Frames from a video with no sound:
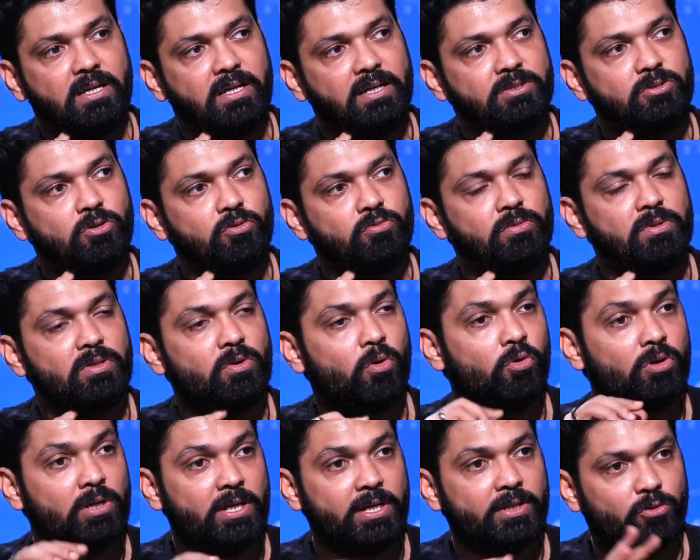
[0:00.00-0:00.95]
So
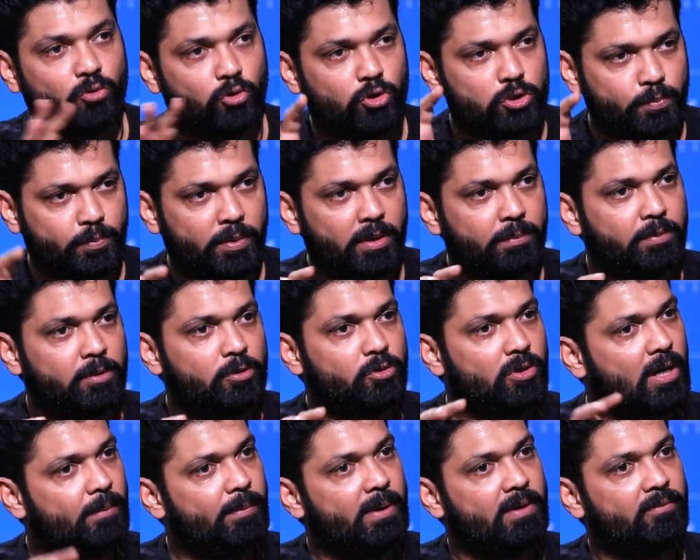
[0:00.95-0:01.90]
only those people to
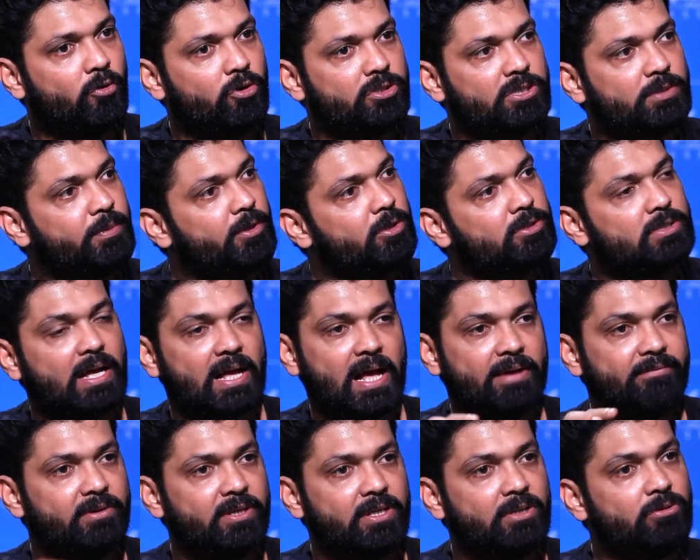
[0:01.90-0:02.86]
come and watch it, because
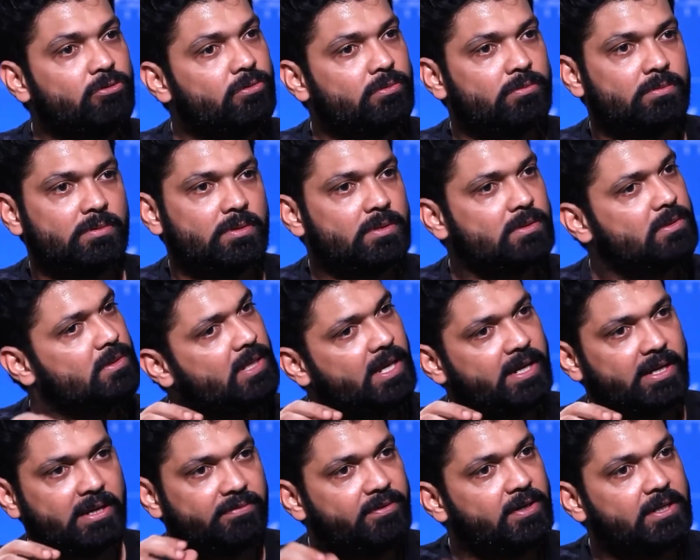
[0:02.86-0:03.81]
we knew
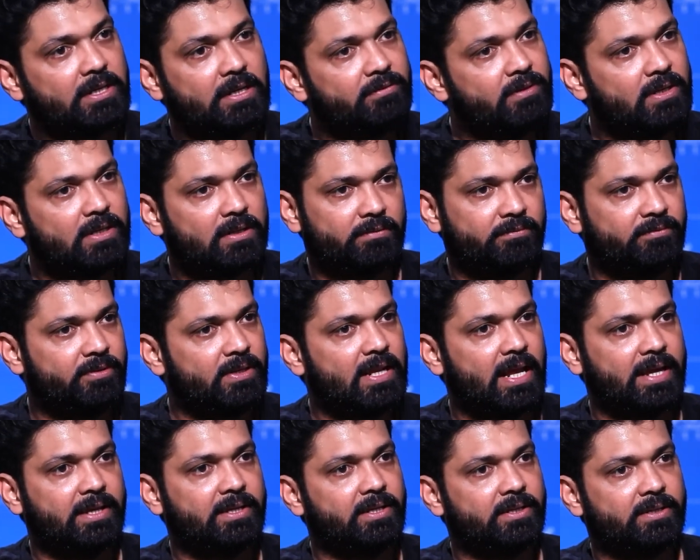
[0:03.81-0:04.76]
they definitely will
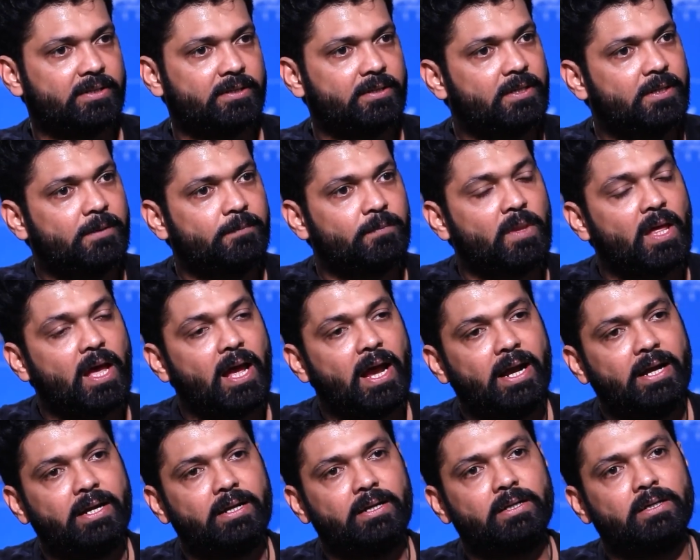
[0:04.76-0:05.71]
like it.
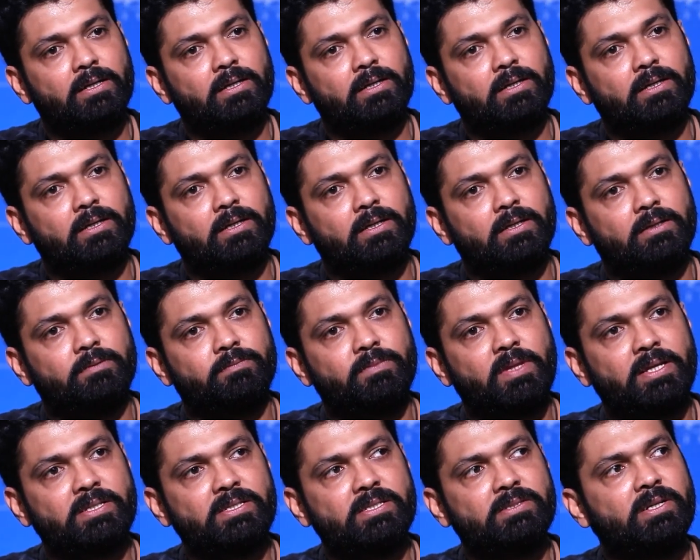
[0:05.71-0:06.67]
And
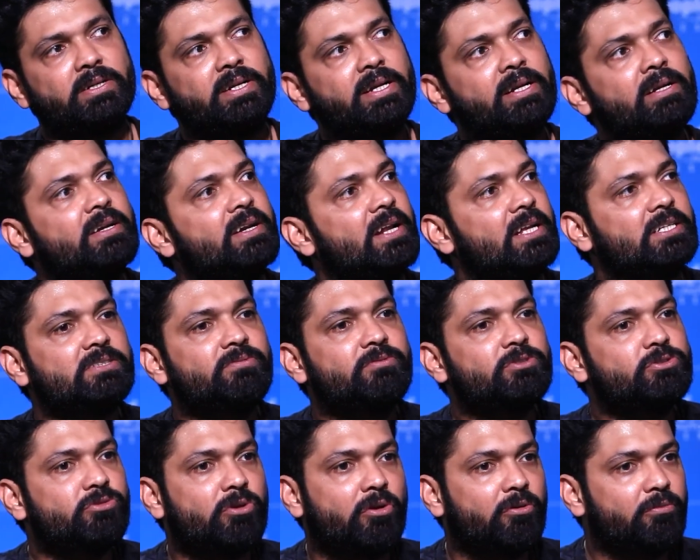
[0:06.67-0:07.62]
there is a certain trust
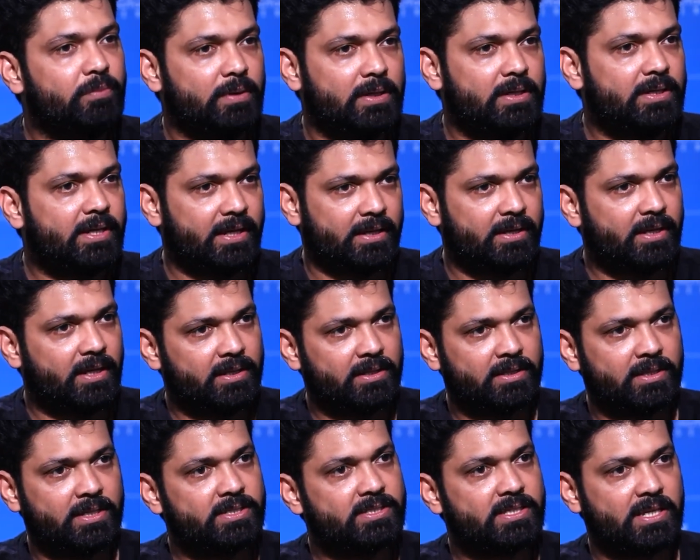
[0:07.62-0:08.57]
which we have built
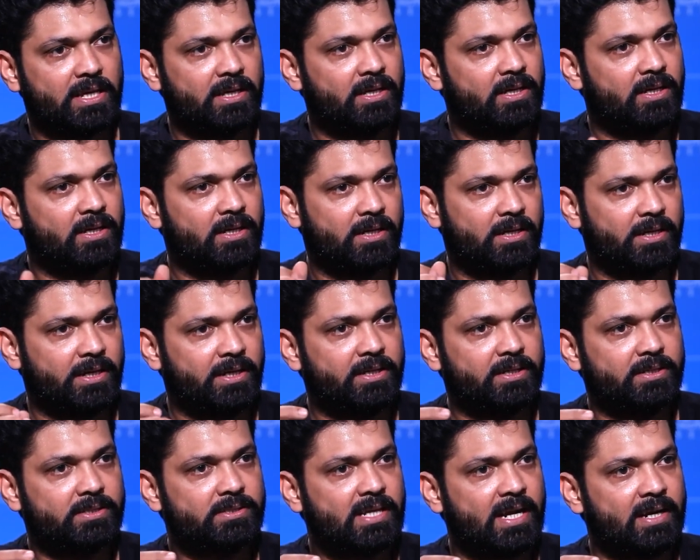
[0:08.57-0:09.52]
in these
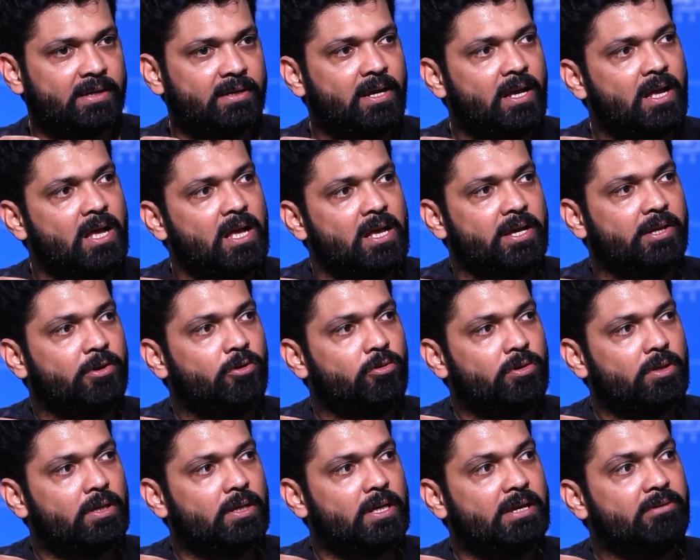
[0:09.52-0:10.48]
years. And you
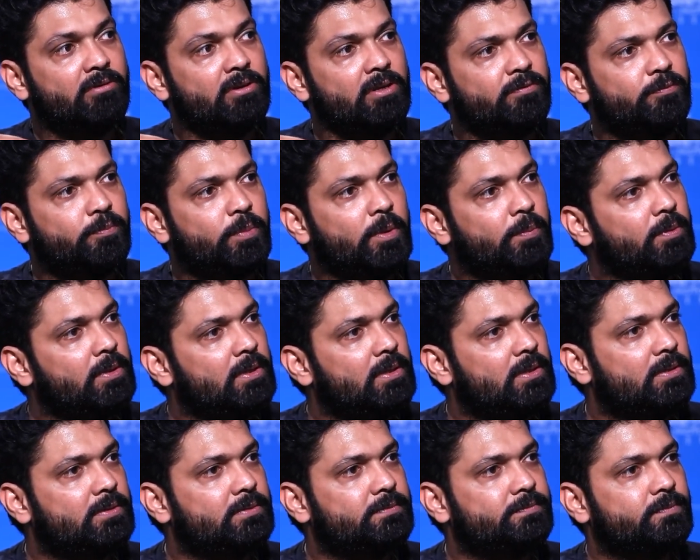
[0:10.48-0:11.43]
know, even if
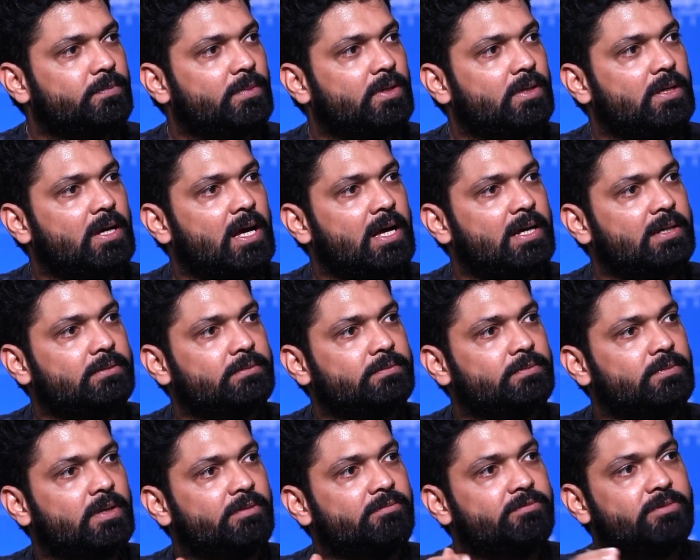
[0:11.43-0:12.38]
people,
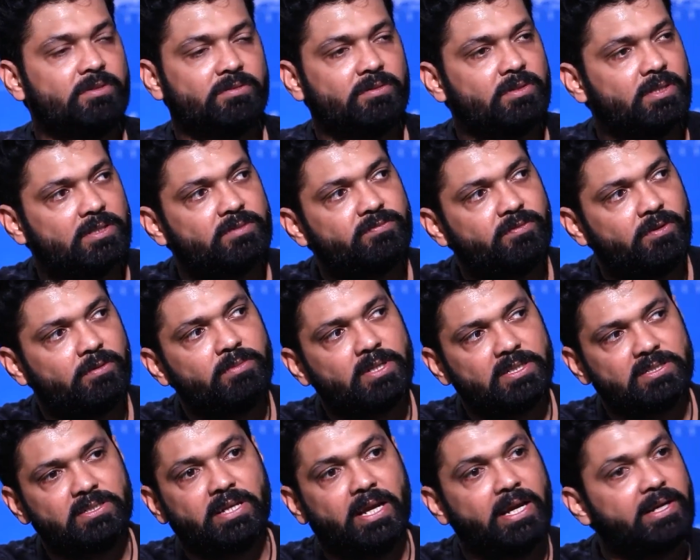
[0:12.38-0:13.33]
if this film
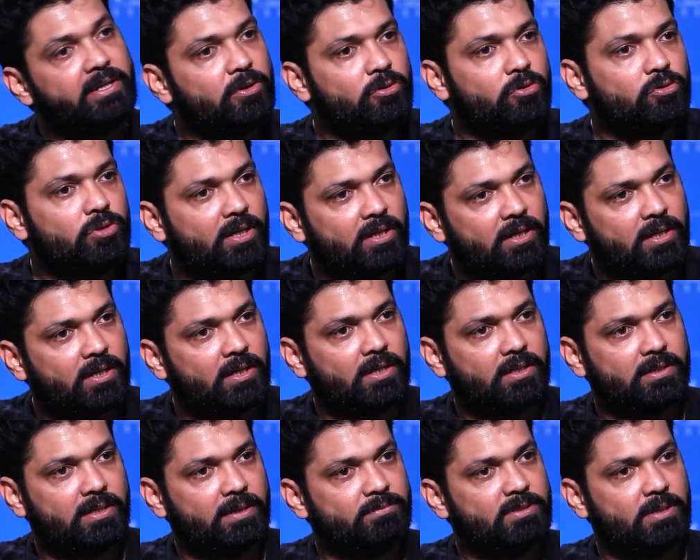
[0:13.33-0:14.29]
doesn't cater to
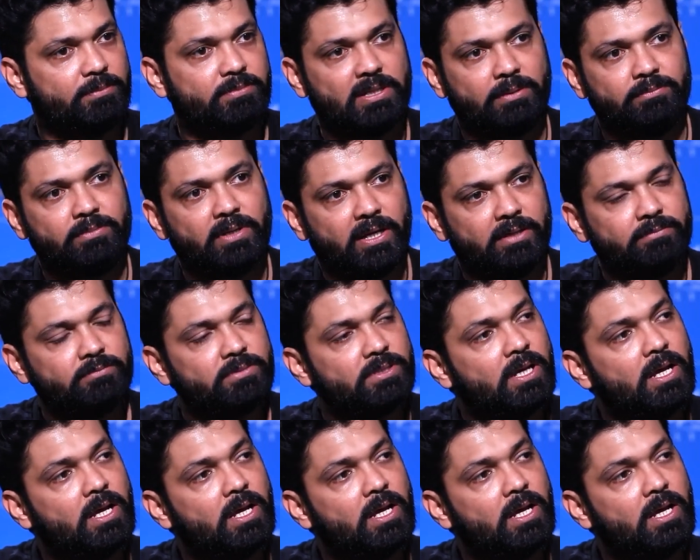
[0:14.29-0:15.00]
them sometimes,